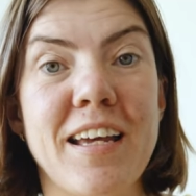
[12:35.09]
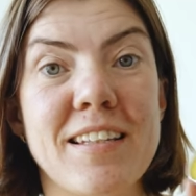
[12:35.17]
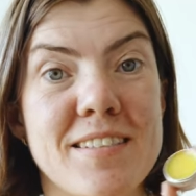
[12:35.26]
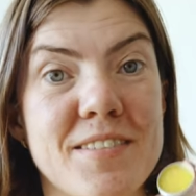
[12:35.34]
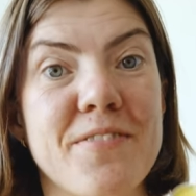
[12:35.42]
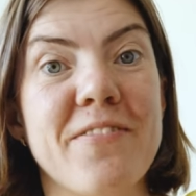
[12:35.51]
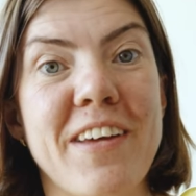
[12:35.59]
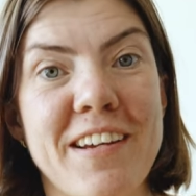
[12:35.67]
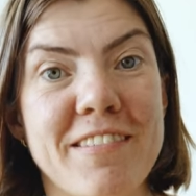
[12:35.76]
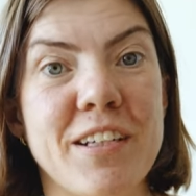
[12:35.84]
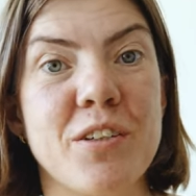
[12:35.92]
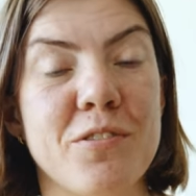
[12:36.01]
It's a
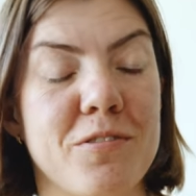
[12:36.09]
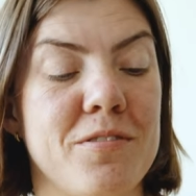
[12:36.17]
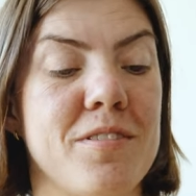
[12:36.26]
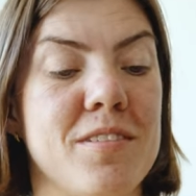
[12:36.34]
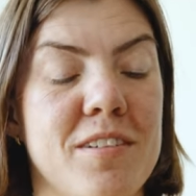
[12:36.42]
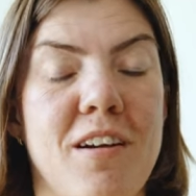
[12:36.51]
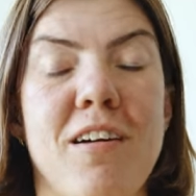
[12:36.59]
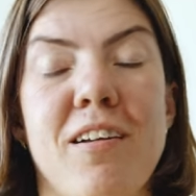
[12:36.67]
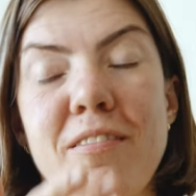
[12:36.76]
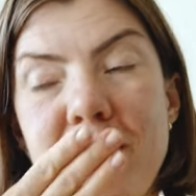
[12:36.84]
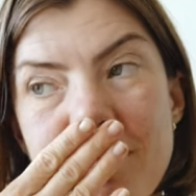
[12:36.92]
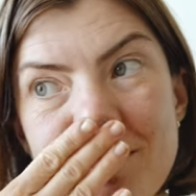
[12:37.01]
very good
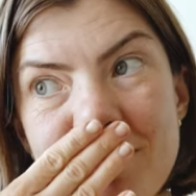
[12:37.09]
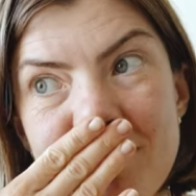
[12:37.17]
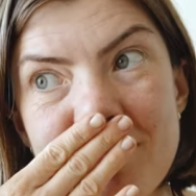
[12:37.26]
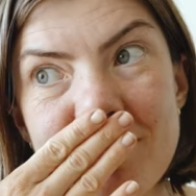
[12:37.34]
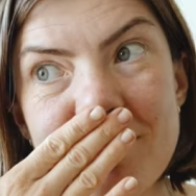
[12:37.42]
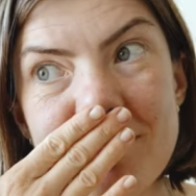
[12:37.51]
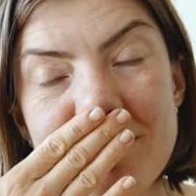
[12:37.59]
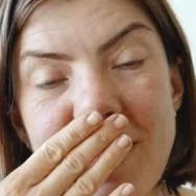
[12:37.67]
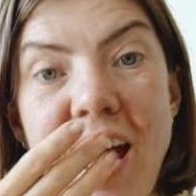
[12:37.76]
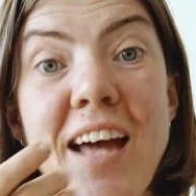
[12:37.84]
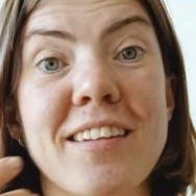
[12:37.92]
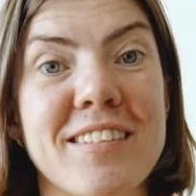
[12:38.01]
salve
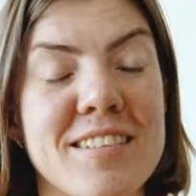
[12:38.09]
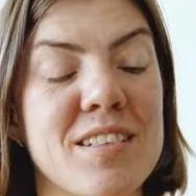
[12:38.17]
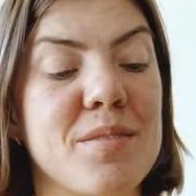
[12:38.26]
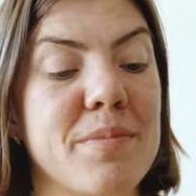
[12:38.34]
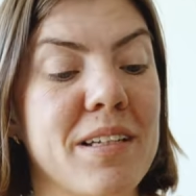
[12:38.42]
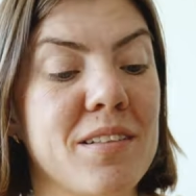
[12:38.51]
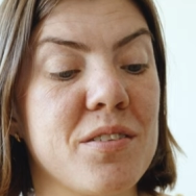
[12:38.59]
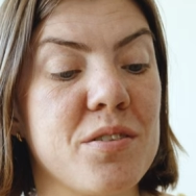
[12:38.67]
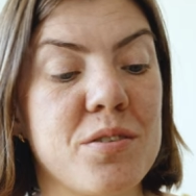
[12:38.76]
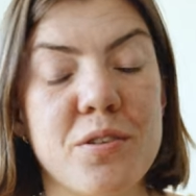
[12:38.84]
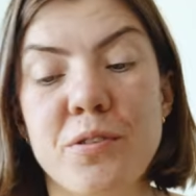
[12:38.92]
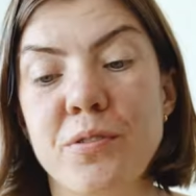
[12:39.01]
and it smells
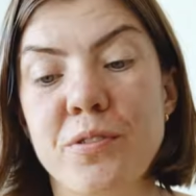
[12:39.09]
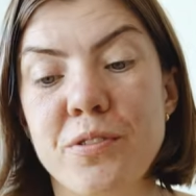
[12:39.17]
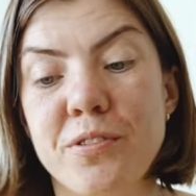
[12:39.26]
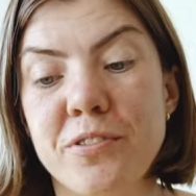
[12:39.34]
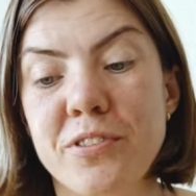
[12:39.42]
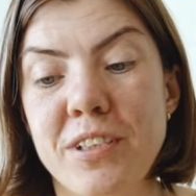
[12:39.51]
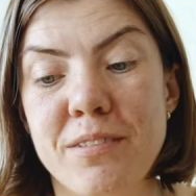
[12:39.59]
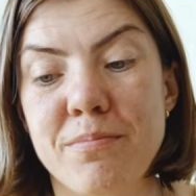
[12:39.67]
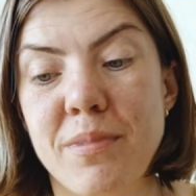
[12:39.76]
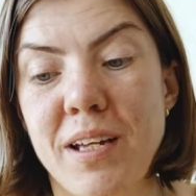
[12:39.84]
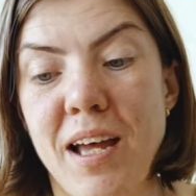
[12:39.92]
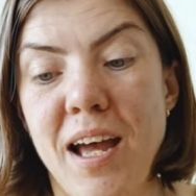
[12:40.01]
so good
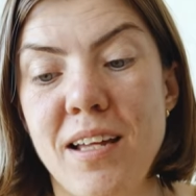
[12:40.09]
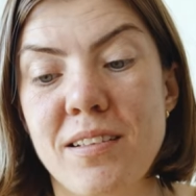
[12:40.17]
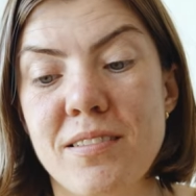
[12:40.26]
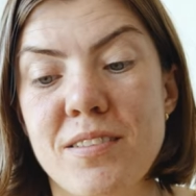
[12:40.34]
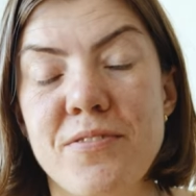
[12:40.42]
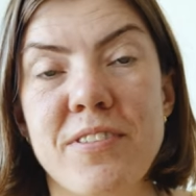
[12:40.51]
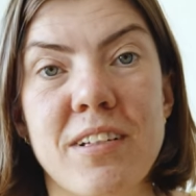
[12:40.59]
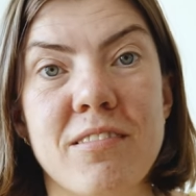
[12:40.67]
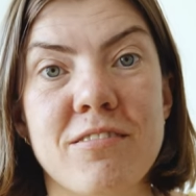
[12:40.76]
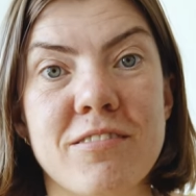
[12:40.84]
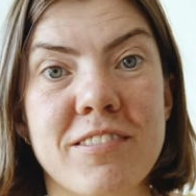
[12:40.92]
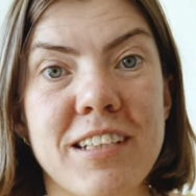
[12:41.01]
and my hands
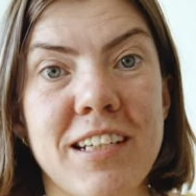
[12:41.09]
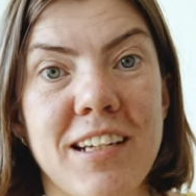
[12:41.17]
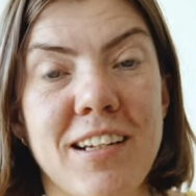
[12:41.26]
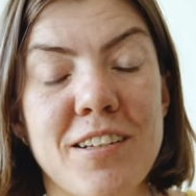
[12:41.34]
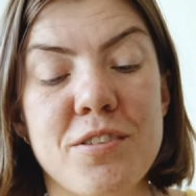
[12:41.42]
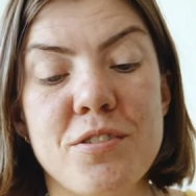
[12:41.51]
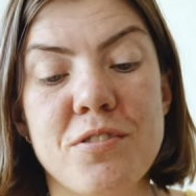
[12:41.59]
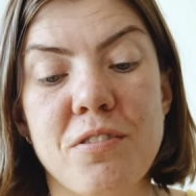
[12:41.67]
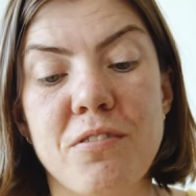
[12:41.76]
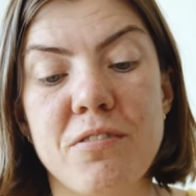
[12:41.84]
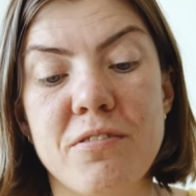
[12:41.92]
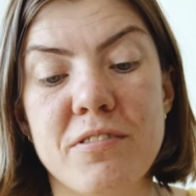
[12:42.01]
feel really
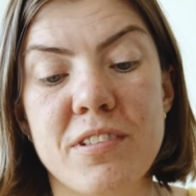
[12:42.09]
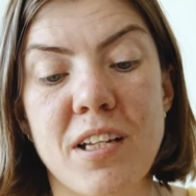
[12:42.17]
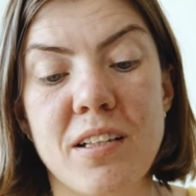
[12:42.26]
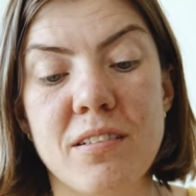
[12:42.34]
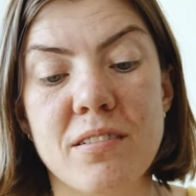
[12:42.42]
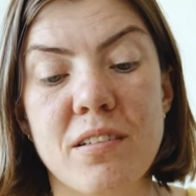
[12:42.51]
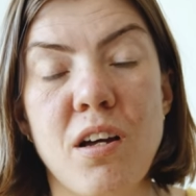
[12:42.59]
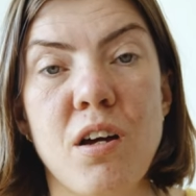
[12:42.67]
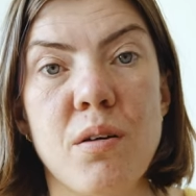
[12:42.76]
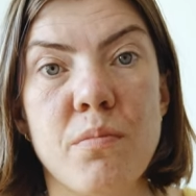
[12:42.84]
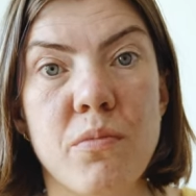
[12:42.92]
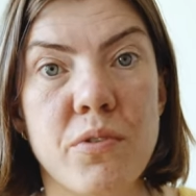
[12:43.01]
soft and
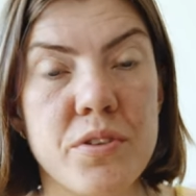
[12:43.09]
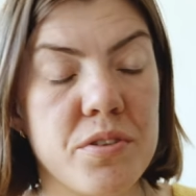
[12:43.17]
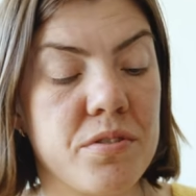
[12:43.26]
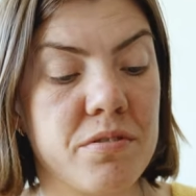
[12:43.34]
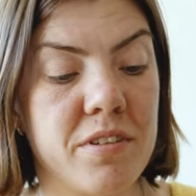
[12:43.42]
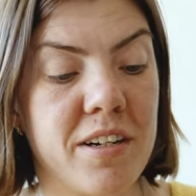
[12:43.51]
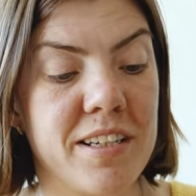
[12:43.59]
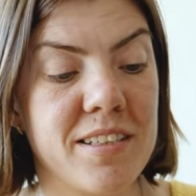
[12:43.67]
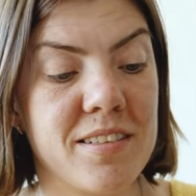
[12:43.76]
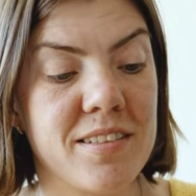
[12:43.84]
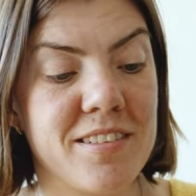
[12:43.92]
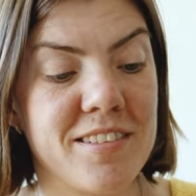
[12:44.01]

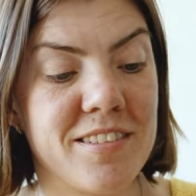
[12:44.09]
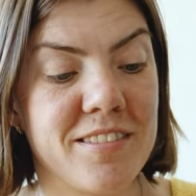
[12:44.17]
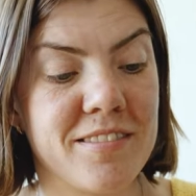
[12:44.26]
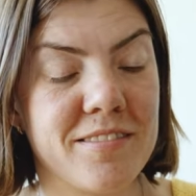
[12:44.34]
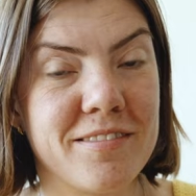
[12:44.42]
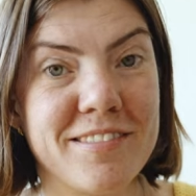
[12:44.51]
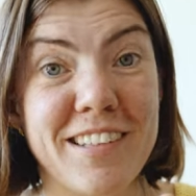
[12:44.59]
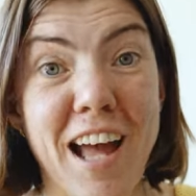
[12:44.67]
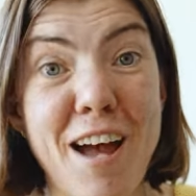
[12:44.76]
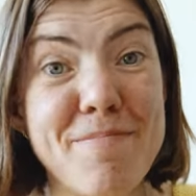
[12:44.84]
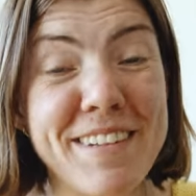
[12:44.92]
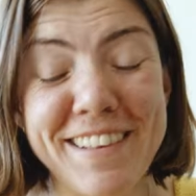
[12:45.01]
moisturized.
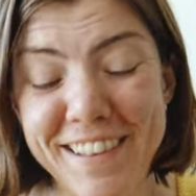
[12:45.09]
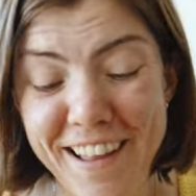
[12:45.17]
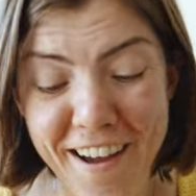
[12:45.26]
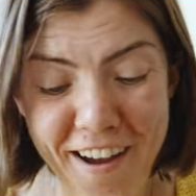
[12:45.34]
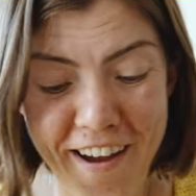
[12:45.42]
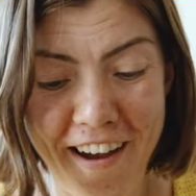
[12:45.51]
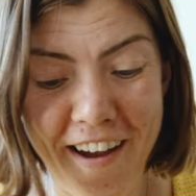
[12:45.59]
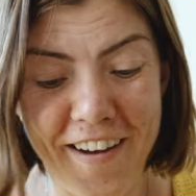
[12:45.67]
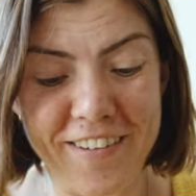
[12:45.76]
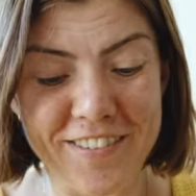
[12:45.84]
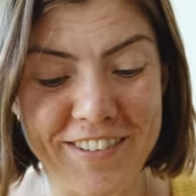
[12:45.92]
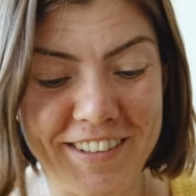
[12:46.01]
I'm in
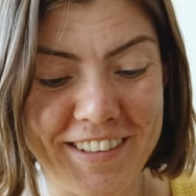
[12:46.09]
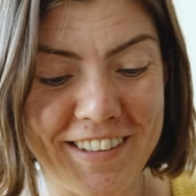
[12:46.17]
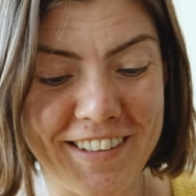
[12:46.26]
love!